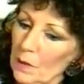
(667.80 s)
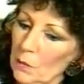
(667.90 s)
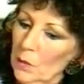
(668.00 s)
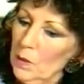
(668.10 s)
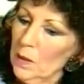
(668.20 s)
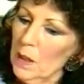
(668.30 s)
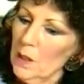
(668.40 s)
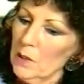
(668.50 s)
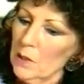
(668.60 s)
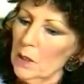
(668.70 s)
Well, the
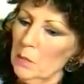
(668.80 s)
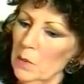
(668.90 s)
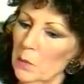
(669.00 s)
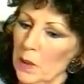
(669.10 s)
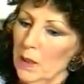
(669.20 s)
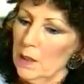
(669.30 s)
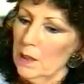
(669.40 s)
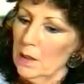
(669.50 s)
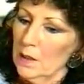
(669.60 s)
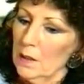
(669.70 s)
last time we went
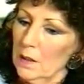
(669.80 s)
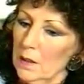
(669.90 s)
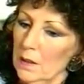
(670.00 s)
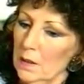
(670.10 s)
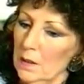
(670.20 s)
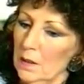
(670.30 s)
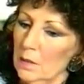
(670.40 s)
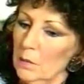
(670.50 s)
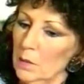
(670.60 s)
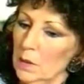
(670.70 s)

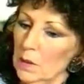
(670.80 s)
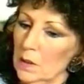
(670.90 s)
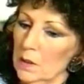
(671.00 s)
was